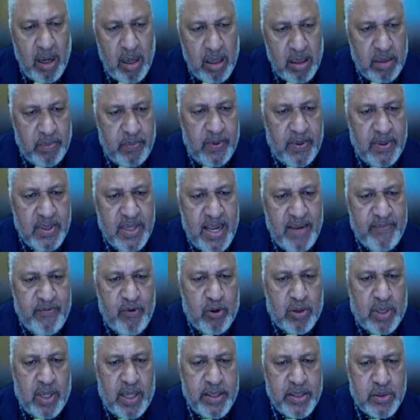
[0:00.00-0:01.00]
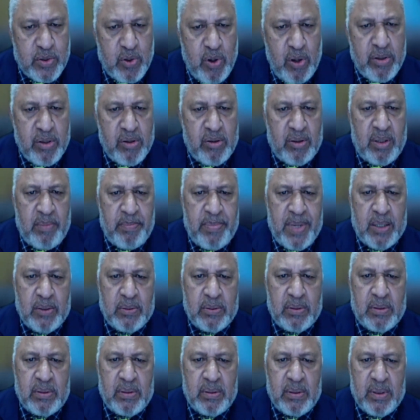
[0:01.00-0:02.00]
Honorable Ngavoka is going on
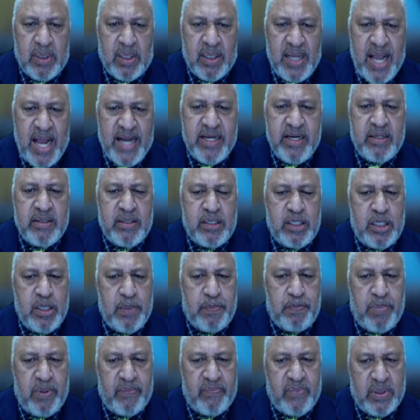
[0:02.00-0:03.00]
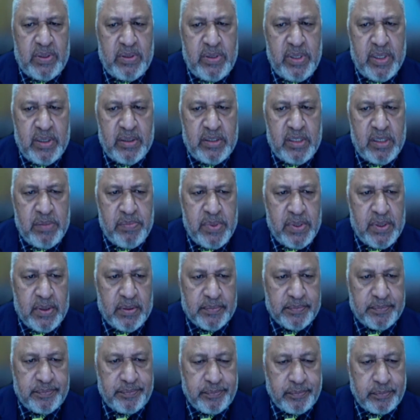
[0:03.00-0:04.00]
about guardianship of the
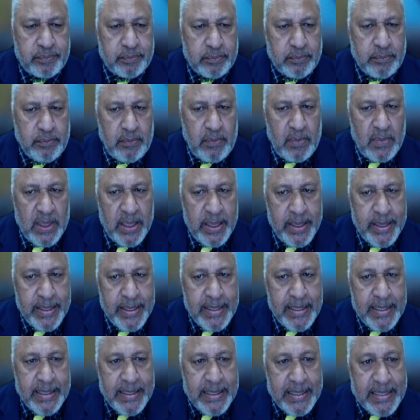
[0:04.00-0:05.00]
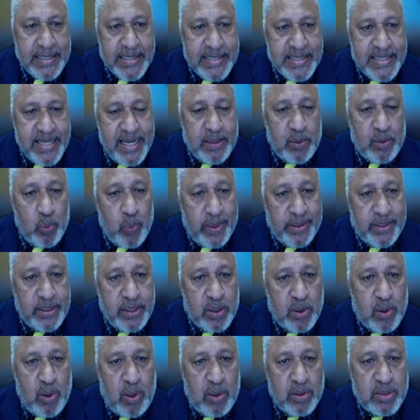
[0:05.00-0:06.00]
TLTB. Is that what he
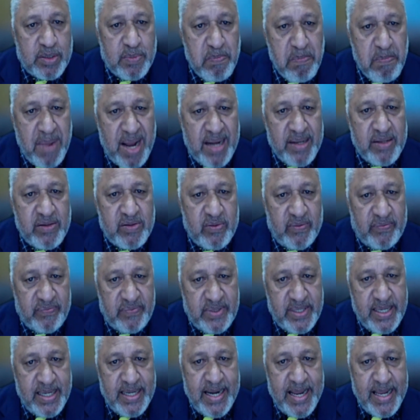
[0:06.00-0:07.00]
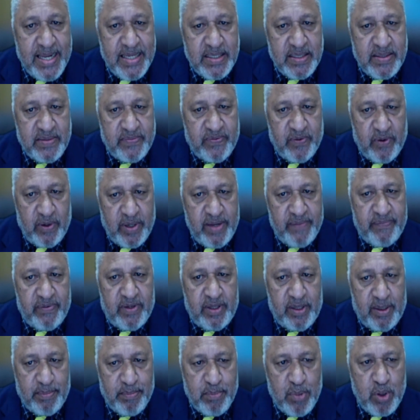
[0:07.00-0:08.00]
calls months of delays for
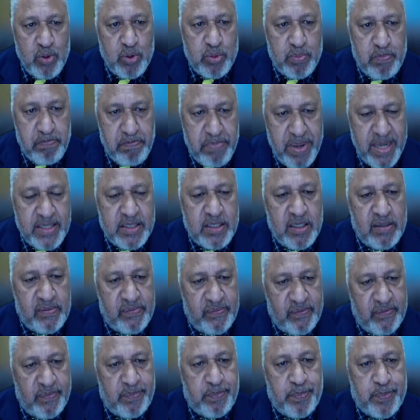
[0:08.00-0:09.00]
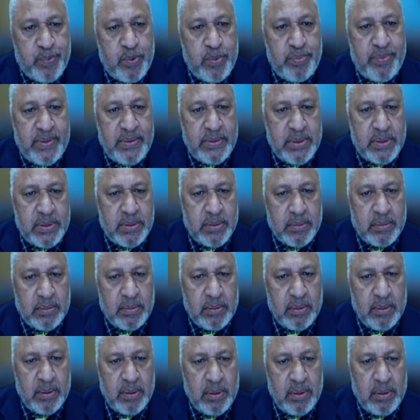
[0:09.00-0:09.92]
even the most basic of approvals?